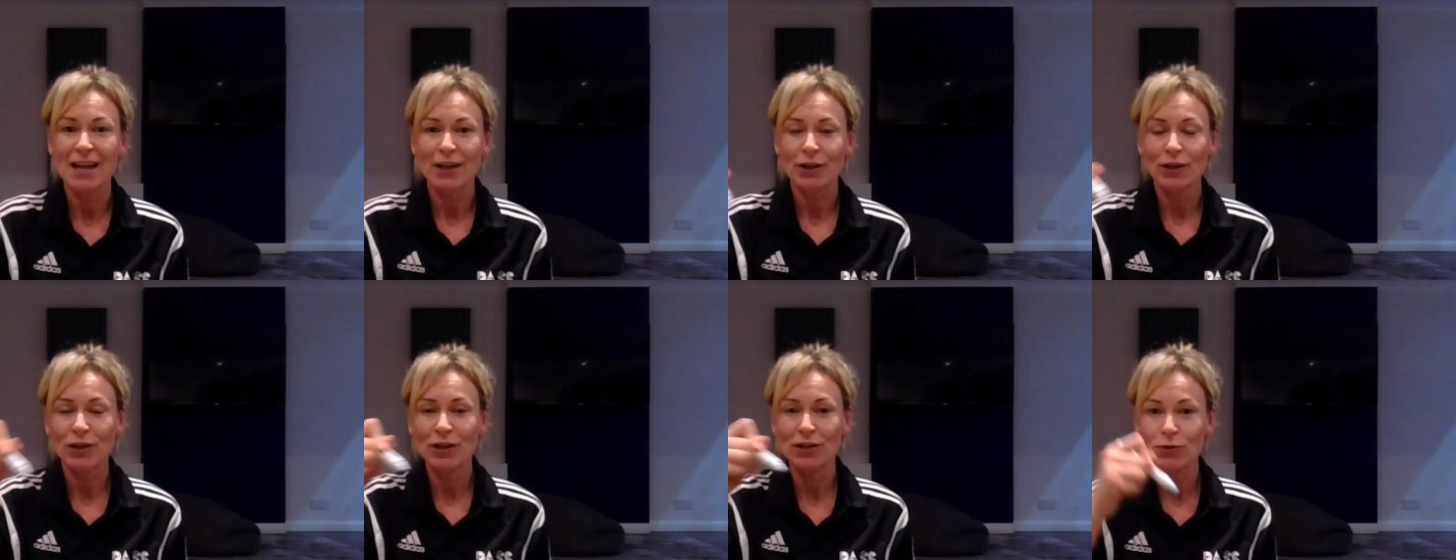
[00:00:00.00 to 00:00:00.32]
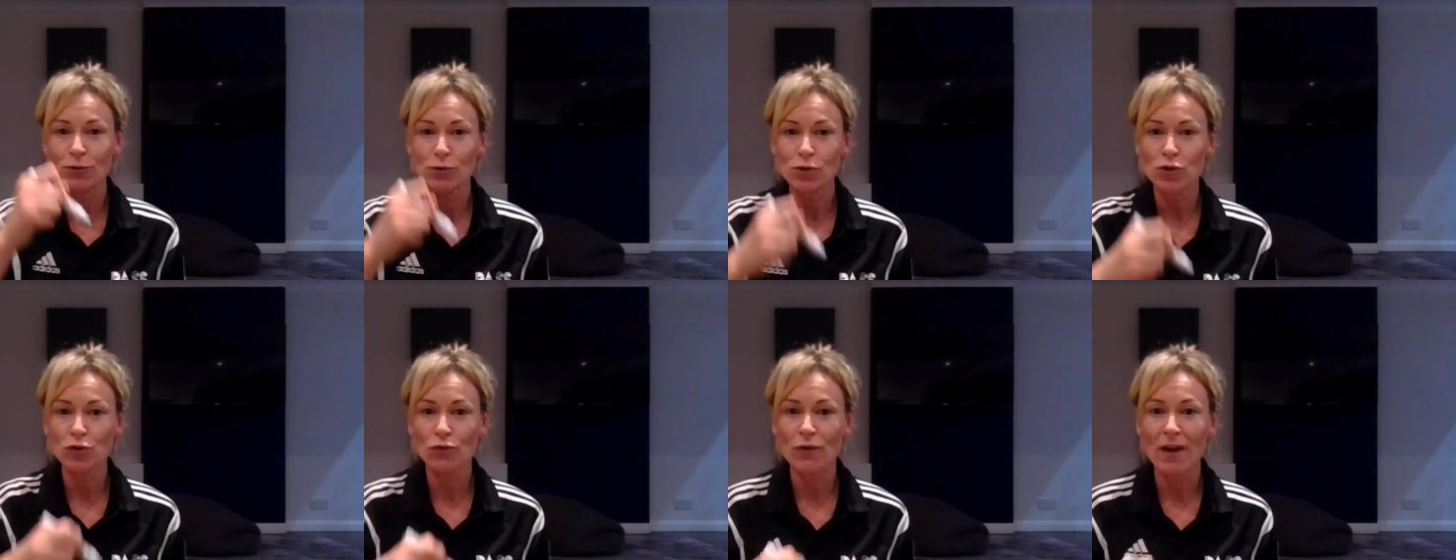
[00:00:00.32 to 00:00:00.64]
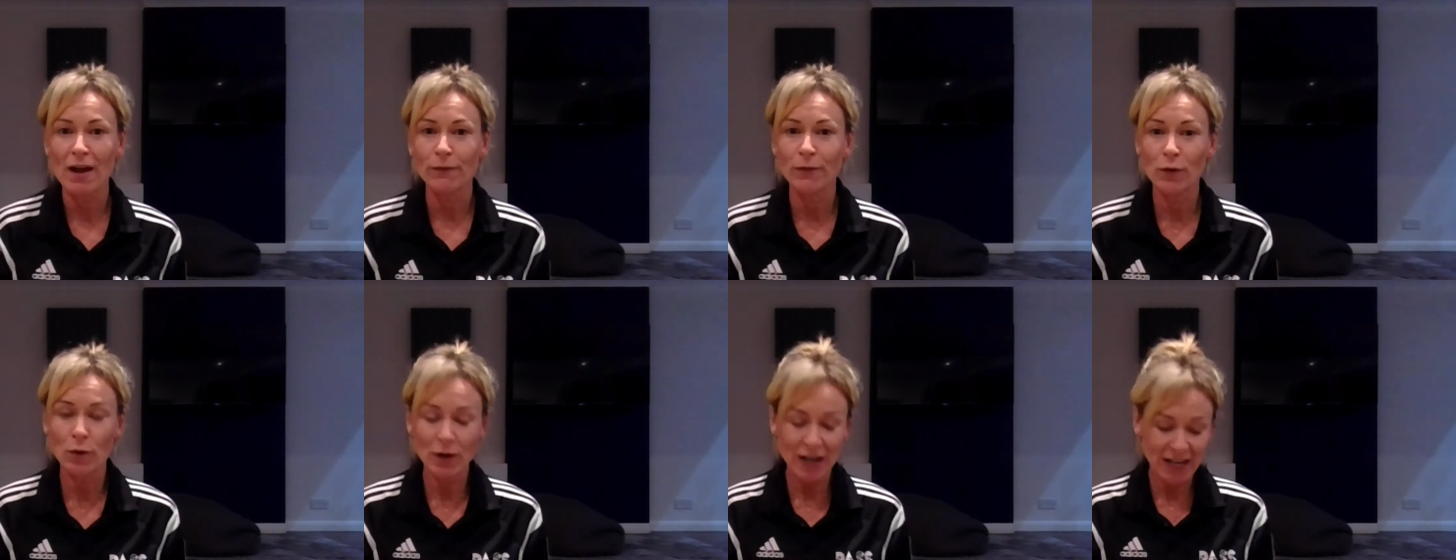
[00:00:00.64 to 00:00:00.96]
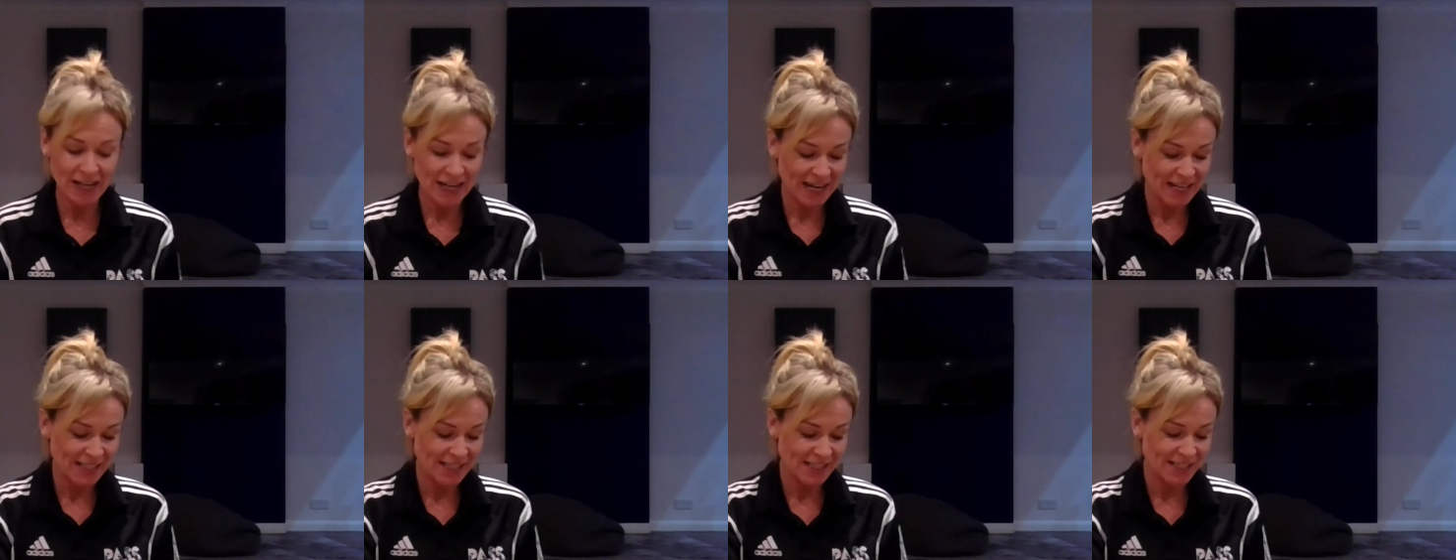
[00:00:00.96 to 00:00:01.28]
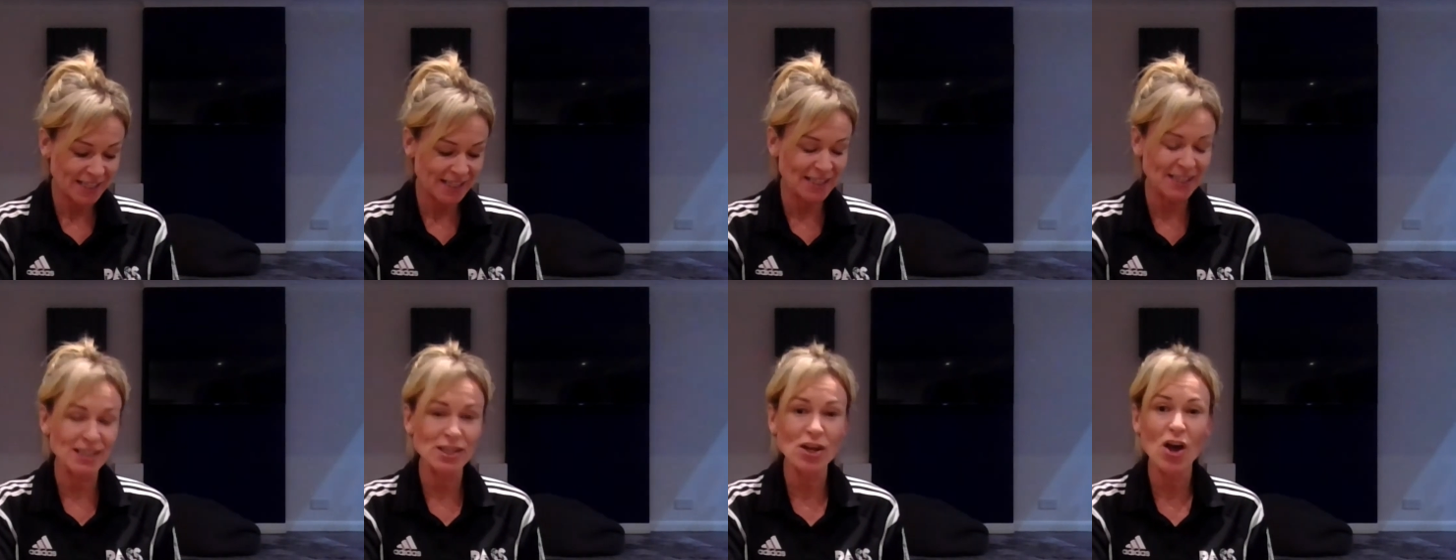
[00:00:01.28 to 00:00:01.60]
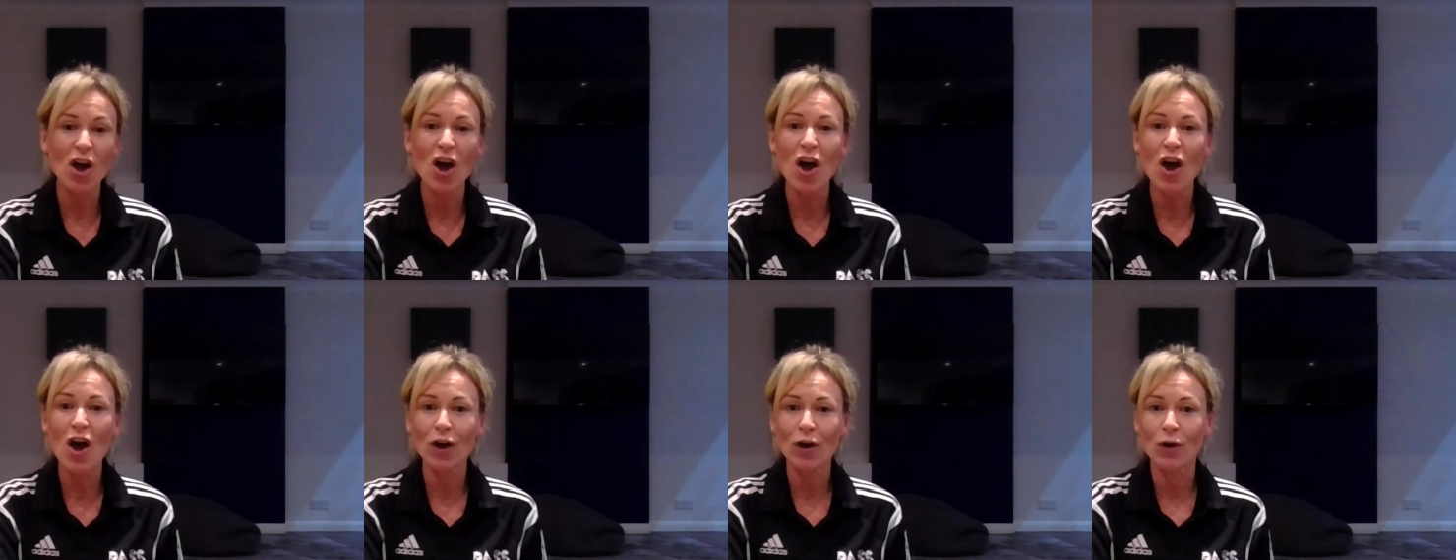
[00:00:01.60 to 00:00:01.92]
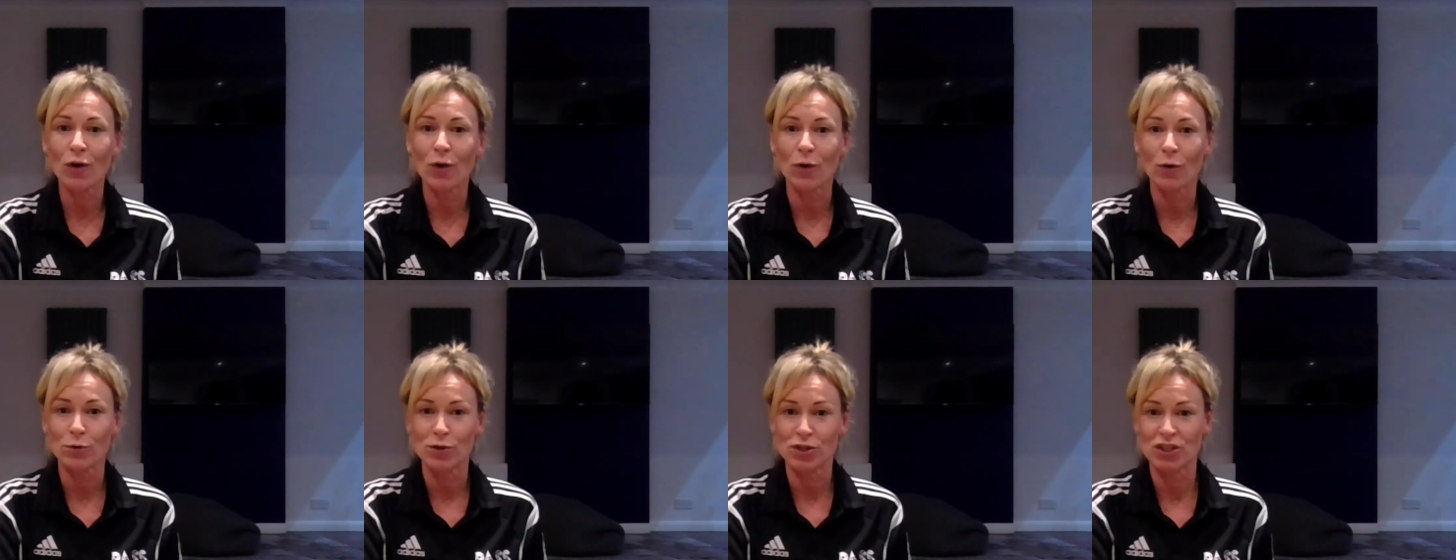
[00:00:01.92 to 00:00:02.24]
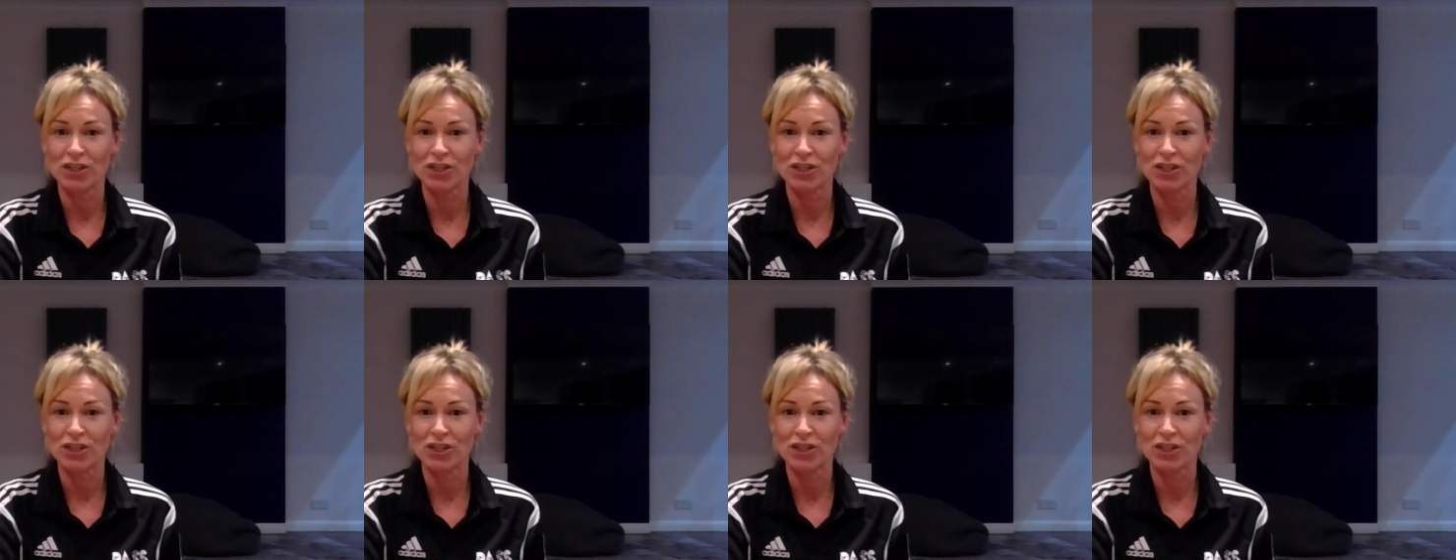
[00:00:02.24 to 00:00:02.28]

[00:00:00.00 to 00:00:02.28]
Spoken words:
can you travel in a circle